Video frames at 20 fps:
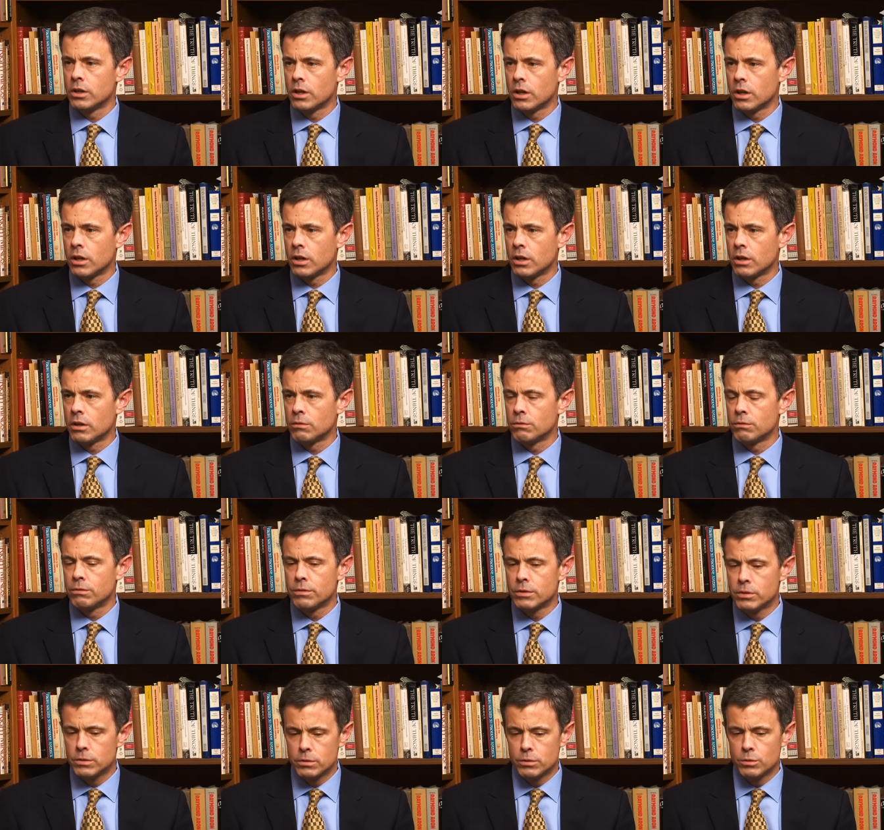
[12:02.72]
of
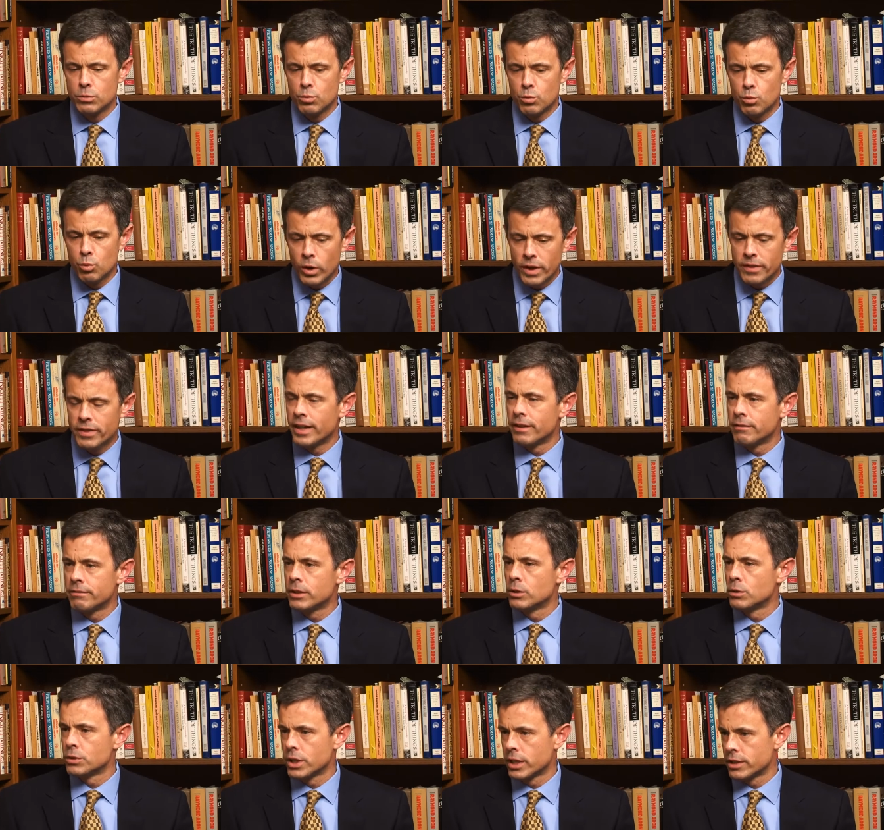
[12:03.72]
what that
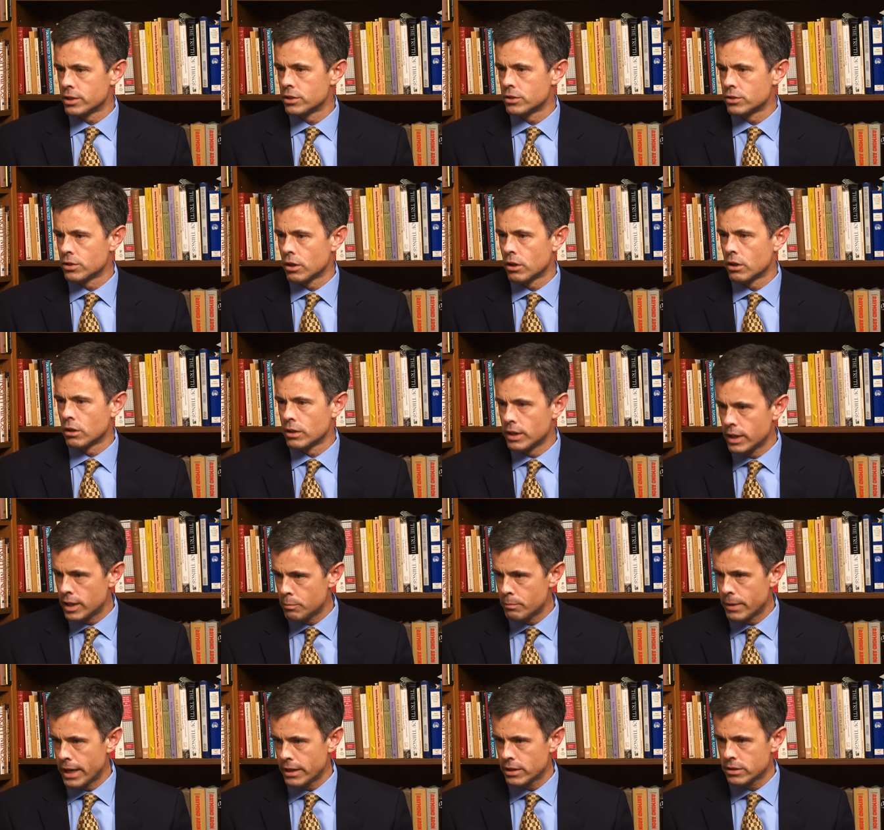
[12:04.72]
field touches on.
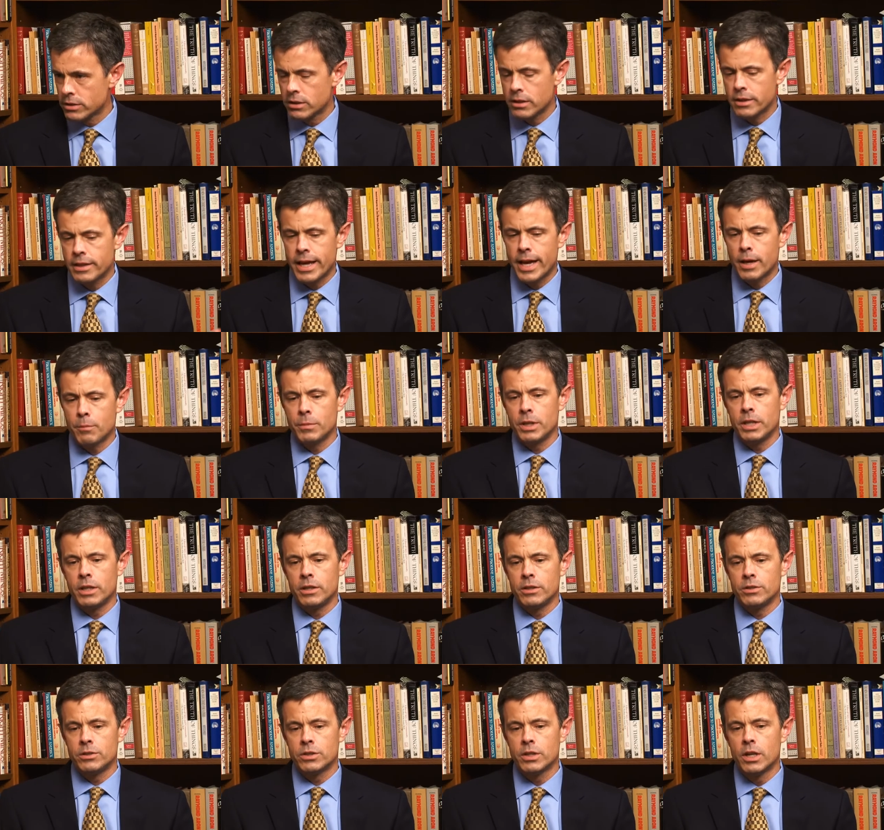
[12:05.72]
In medicine, that
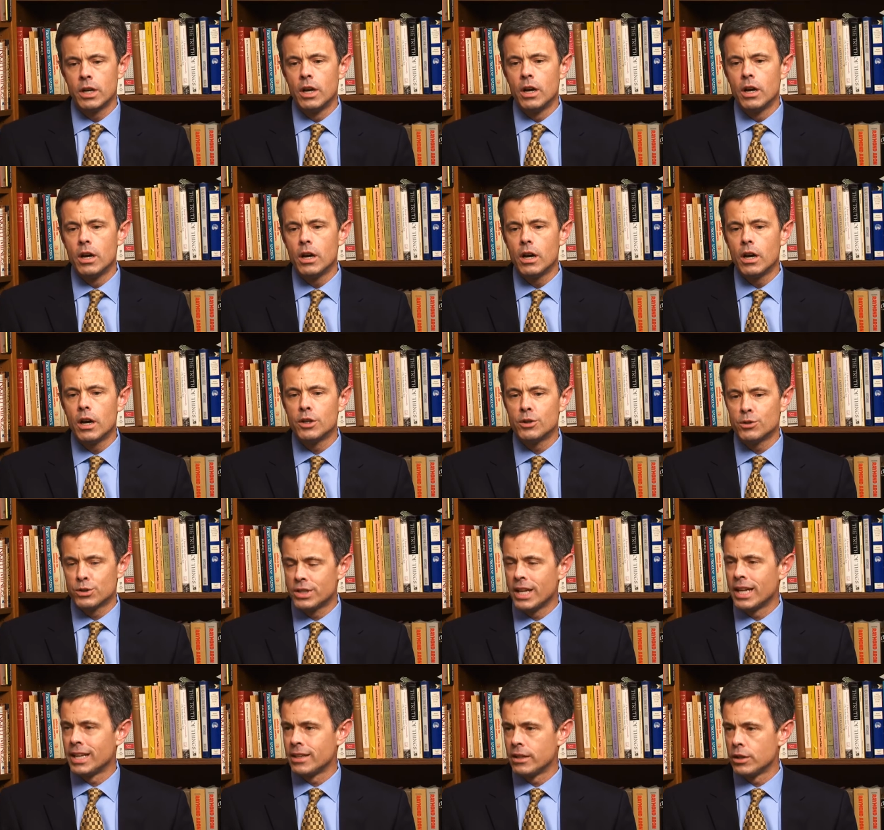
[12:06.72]
means
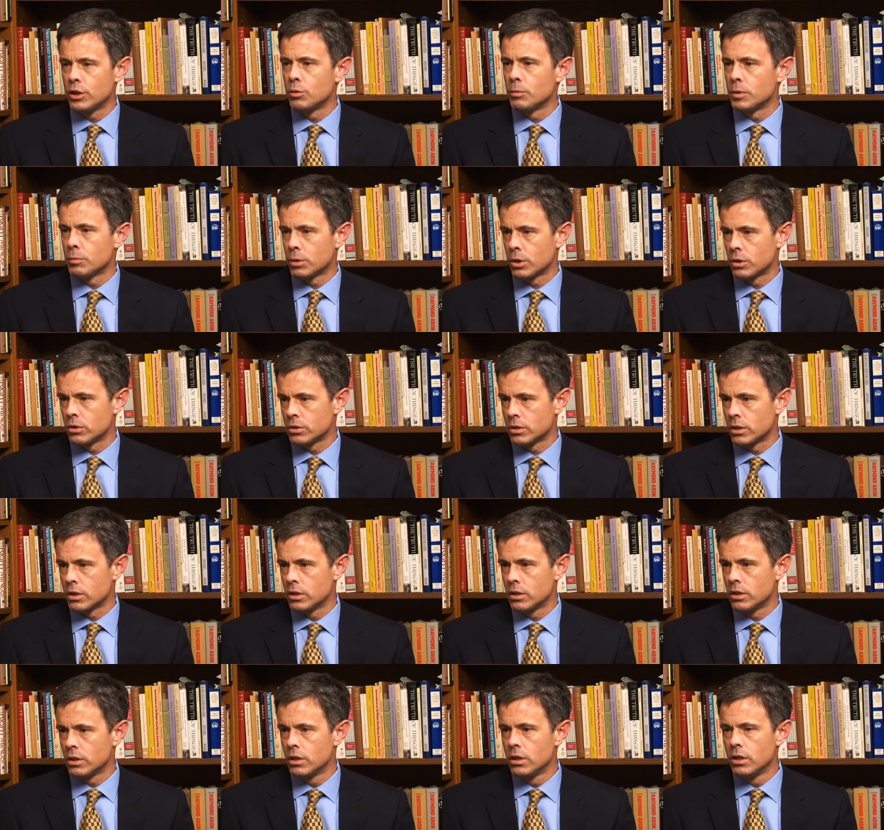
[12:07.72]
understanding the human
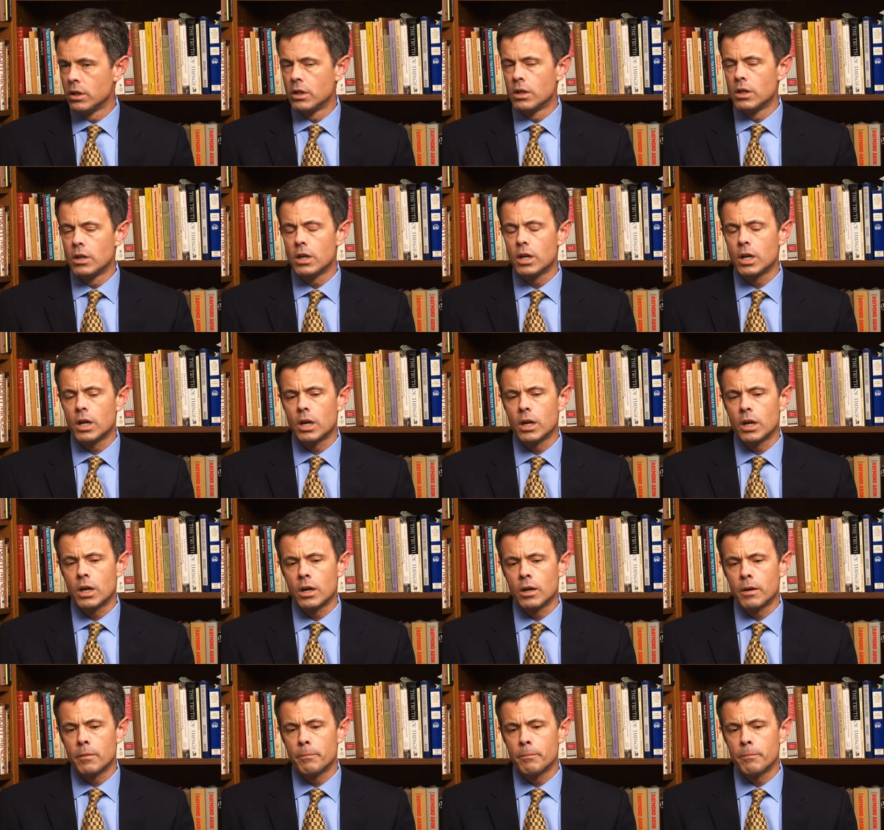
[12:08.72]
person.
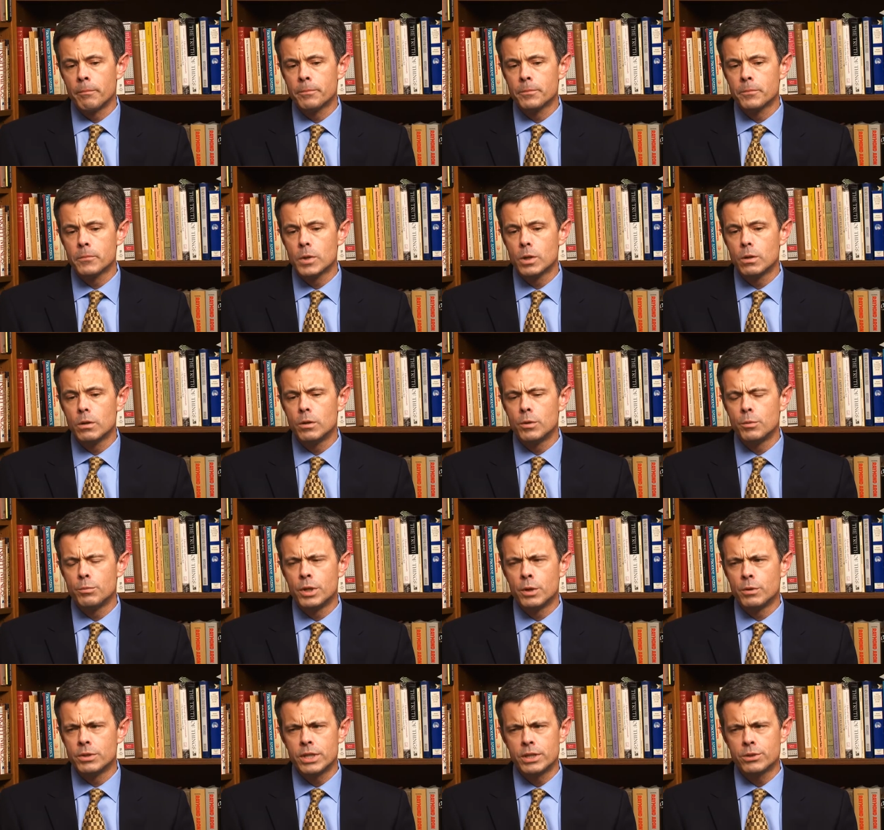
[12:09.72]

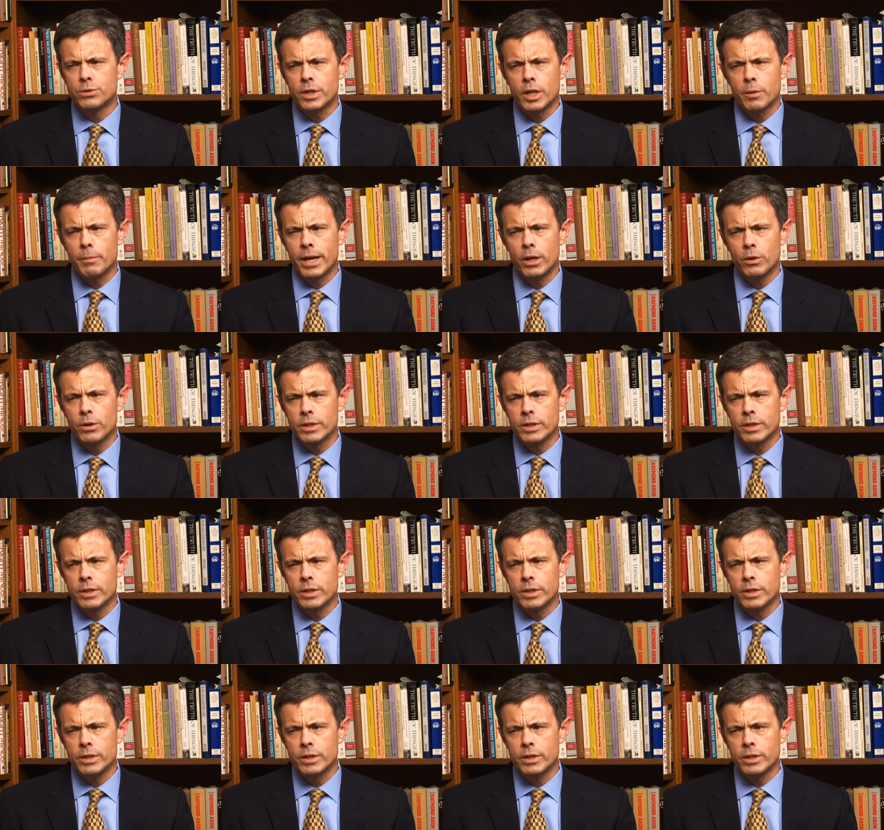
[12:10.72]
It's interesting, in my own